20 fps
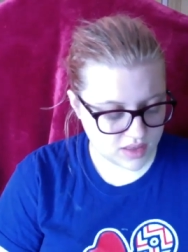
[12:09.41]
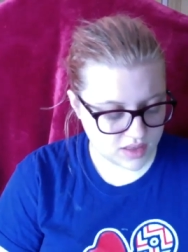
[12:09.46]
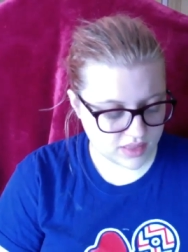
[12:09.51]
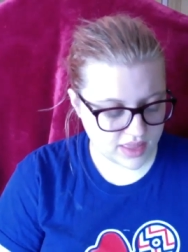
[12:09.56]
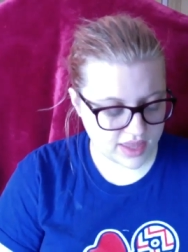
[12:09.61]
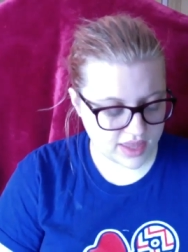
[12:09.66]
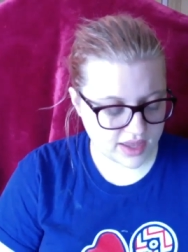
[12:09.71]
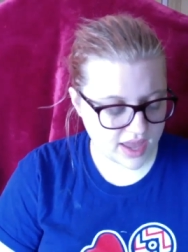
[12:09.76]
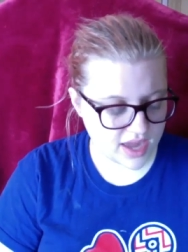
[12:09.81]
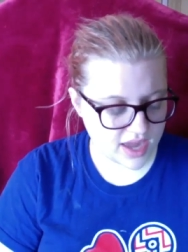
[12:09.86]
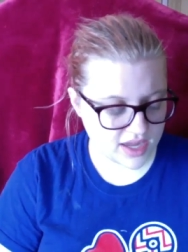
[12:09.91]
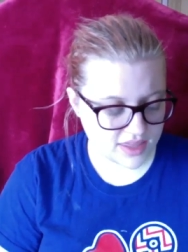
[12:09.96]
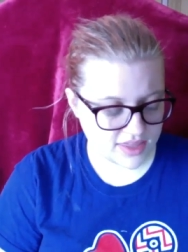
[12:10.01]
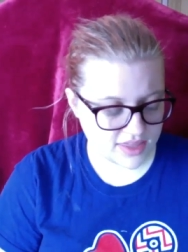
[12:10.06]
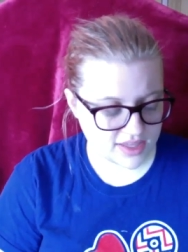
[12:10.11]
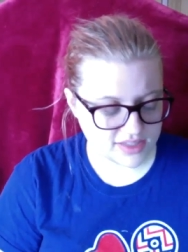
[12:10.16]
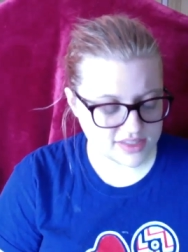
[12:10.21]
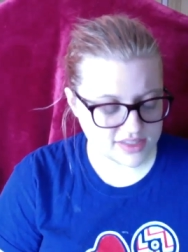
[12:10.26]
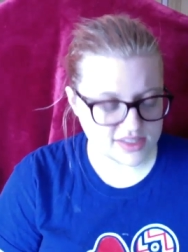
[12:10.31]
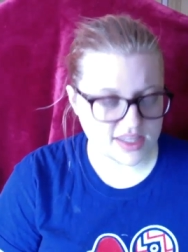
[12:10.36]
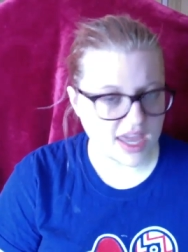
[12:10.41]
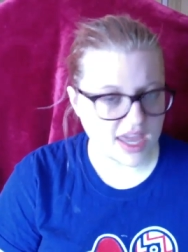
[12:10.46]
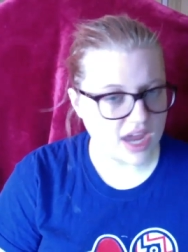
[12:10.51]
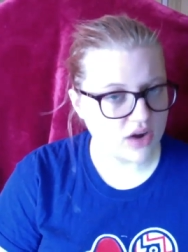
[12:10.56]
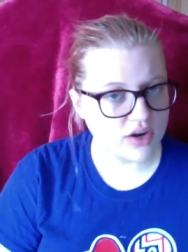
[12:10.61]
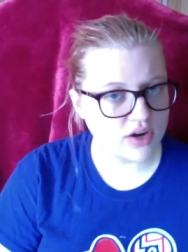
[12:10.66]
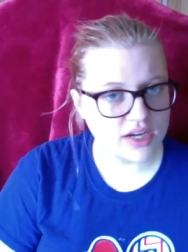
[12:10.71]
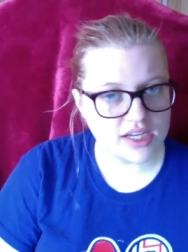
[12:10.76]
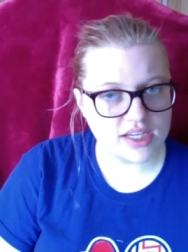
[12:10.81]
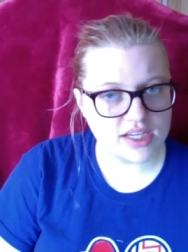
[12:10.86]
Like, anything
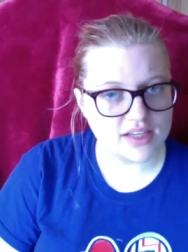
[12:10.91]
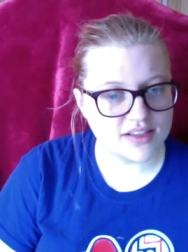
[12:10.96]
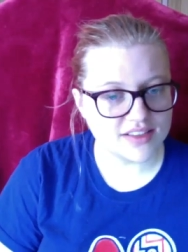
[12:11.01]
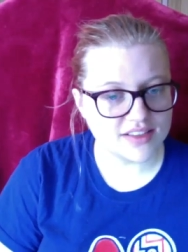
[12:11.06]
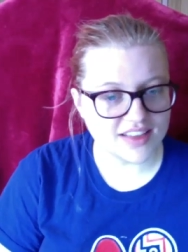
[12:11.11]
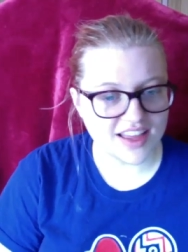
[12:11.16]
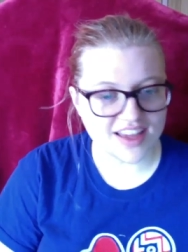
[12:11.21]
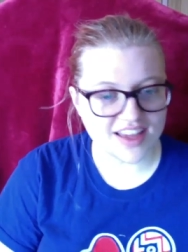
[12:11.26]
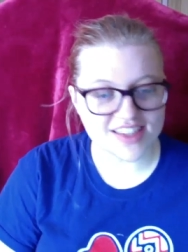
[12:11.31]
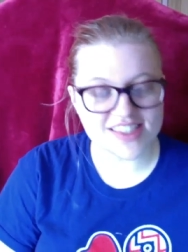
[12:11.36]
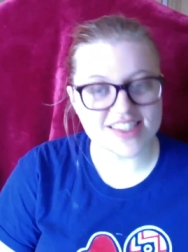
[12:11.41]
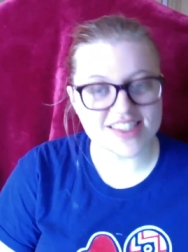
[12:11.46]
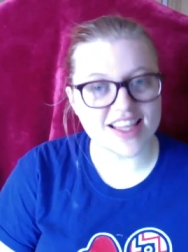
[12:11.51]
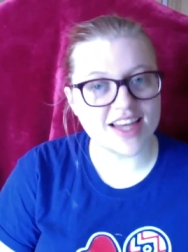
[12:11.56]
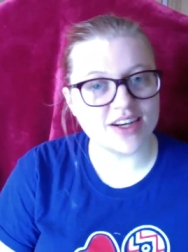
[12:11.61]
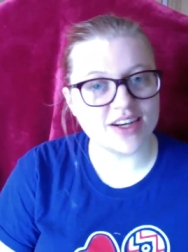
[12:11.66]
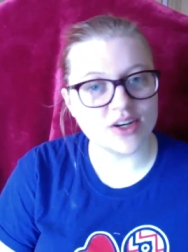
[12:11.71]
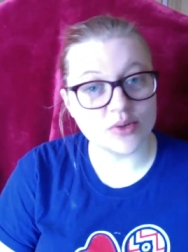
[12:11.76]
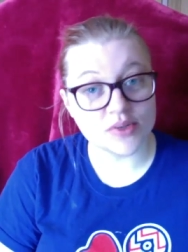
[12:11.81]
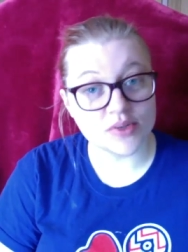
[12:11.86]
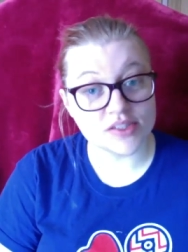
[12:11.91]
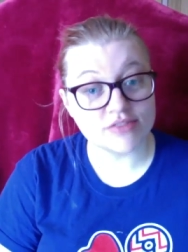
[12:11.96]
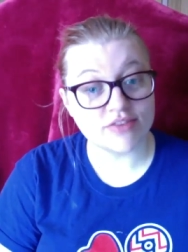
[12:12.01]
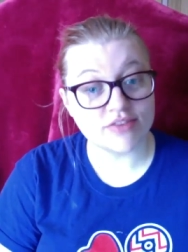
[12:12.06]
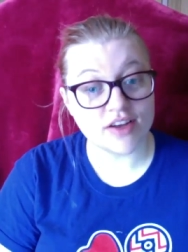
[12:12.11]
scary, like Slender was